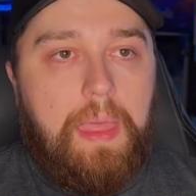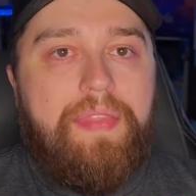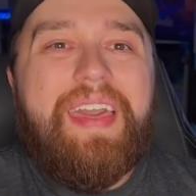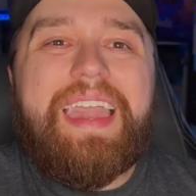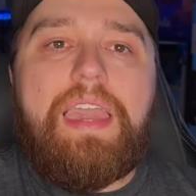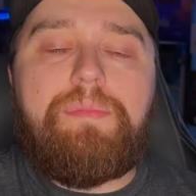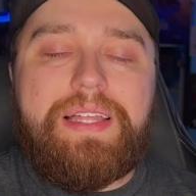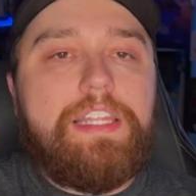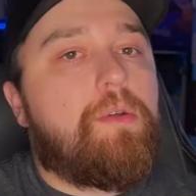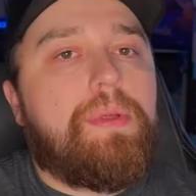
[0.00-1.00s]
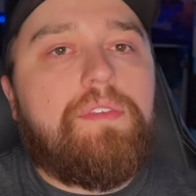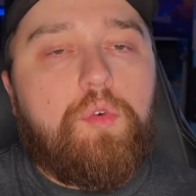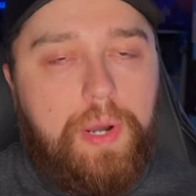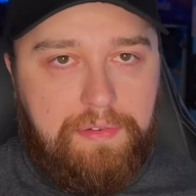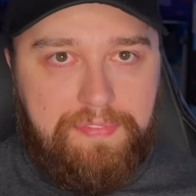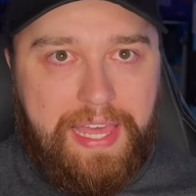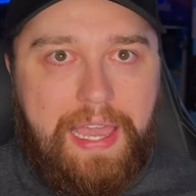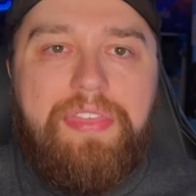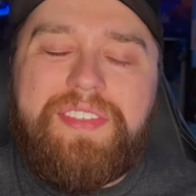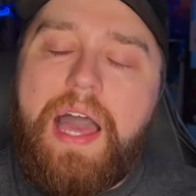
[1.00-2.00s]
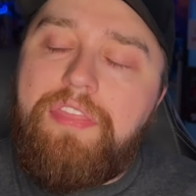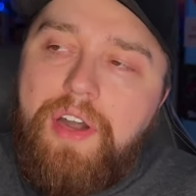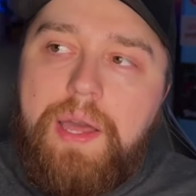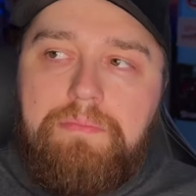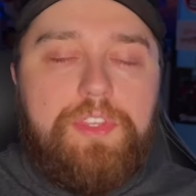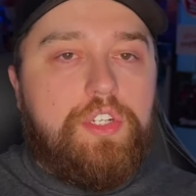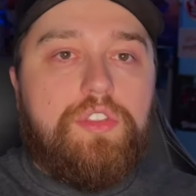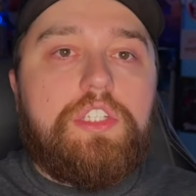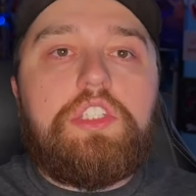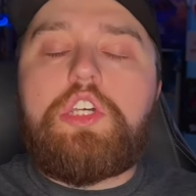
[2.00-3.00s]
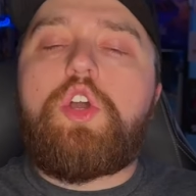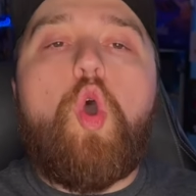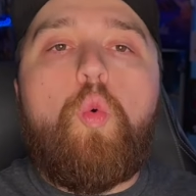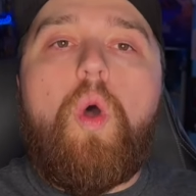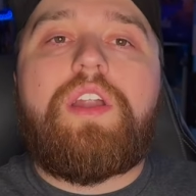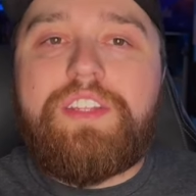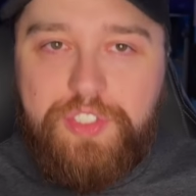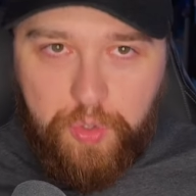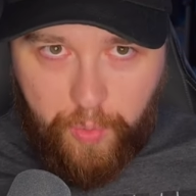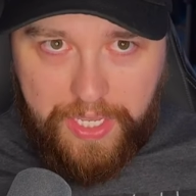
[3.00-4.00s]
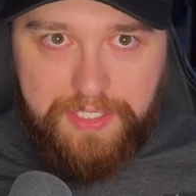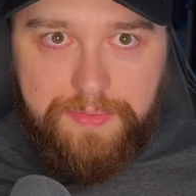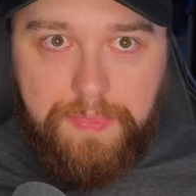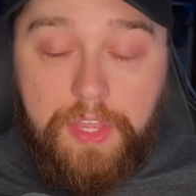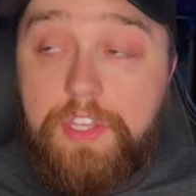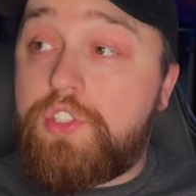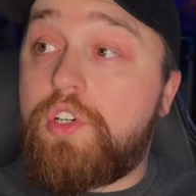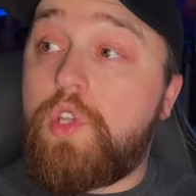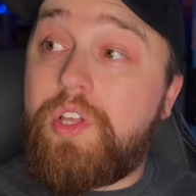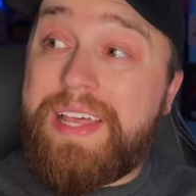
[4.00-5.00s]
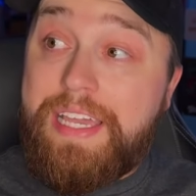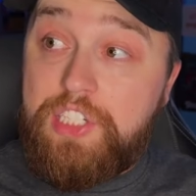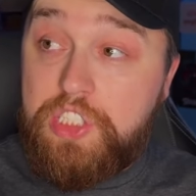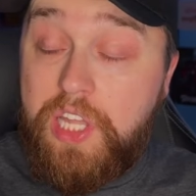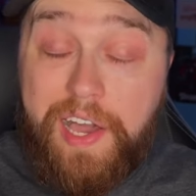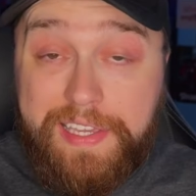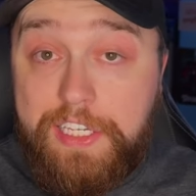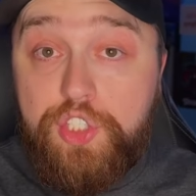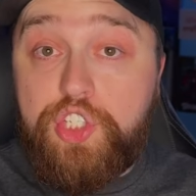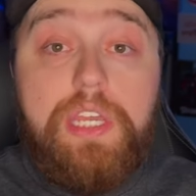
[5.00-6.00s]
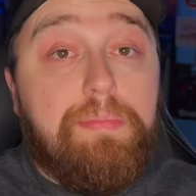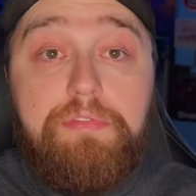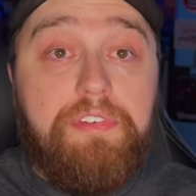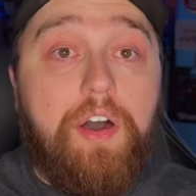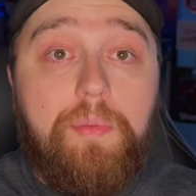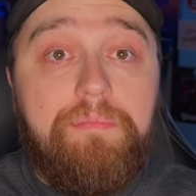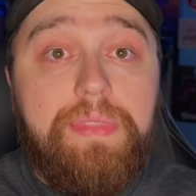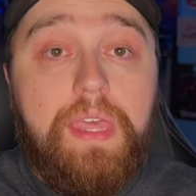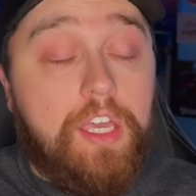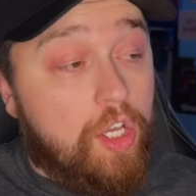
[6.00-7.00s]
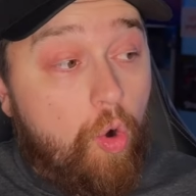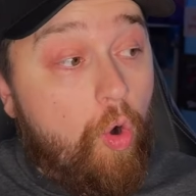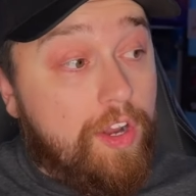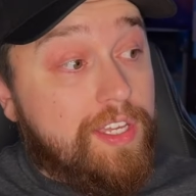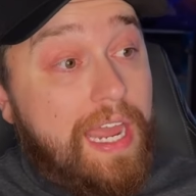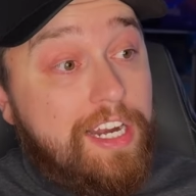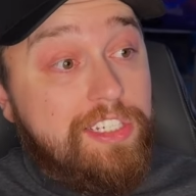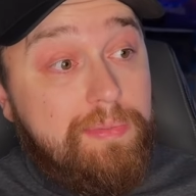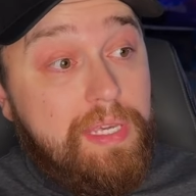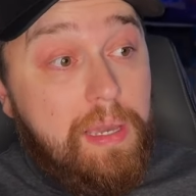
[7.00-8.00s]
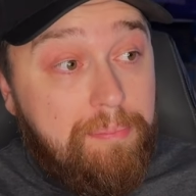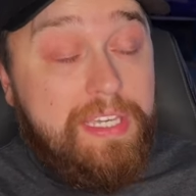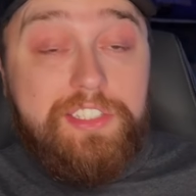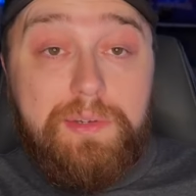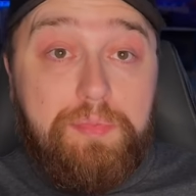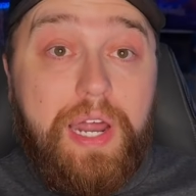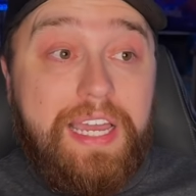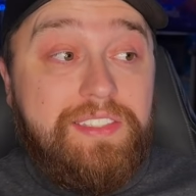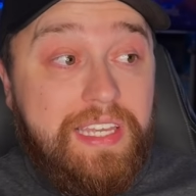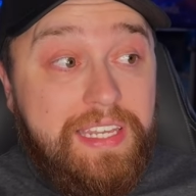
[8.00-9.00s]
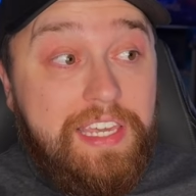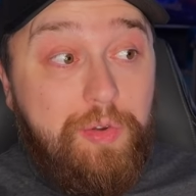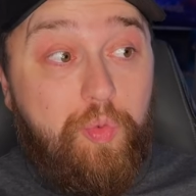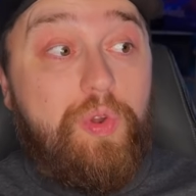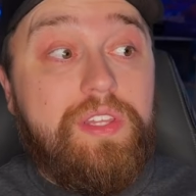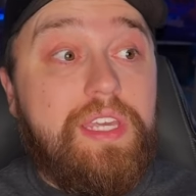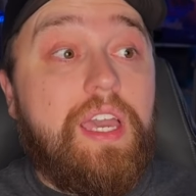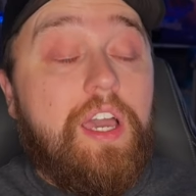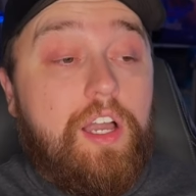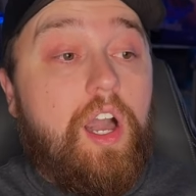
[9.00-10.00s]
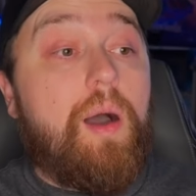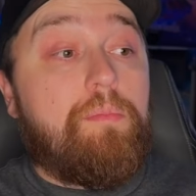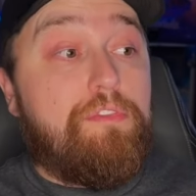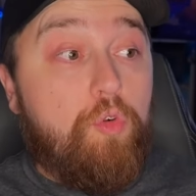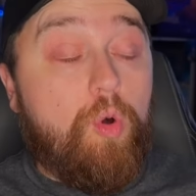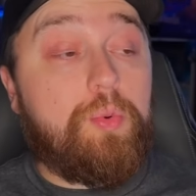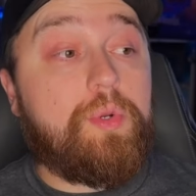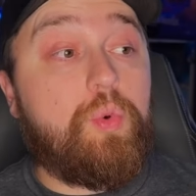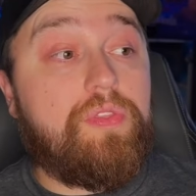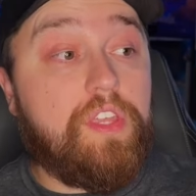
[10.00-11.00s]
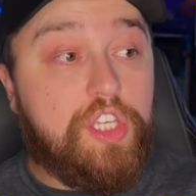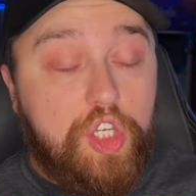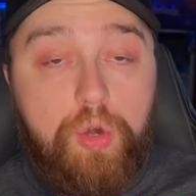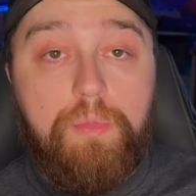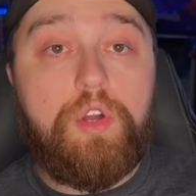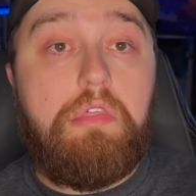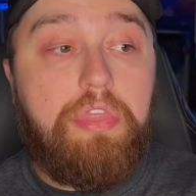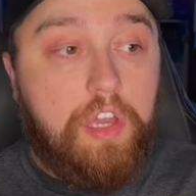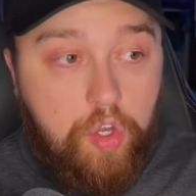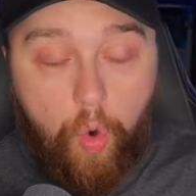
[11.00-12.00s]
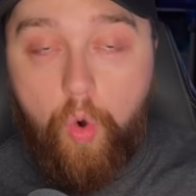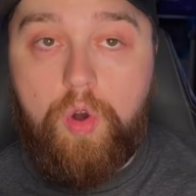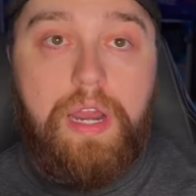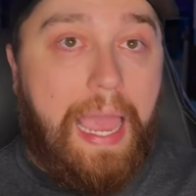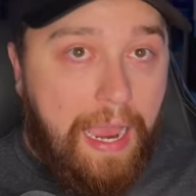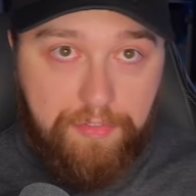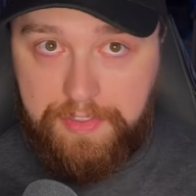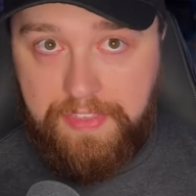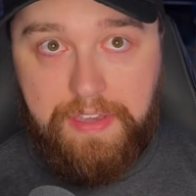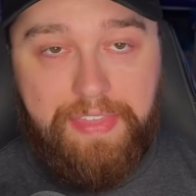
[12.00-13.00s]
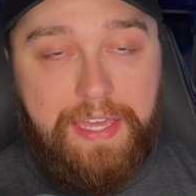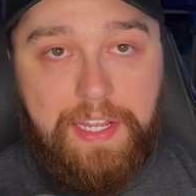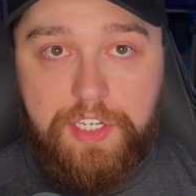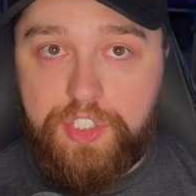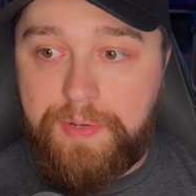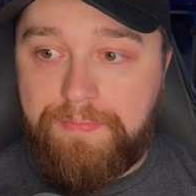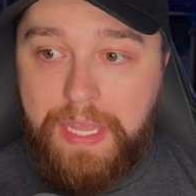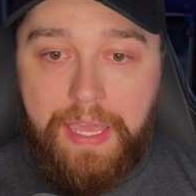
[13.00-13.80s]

And that gave me a little bit of a red flag. I, th I thought th this could go one or two ways. This could look like a schlocky, cheap film, or it could actually be a big surprise and he could really come forward with the humor, the gore, everything of that nature.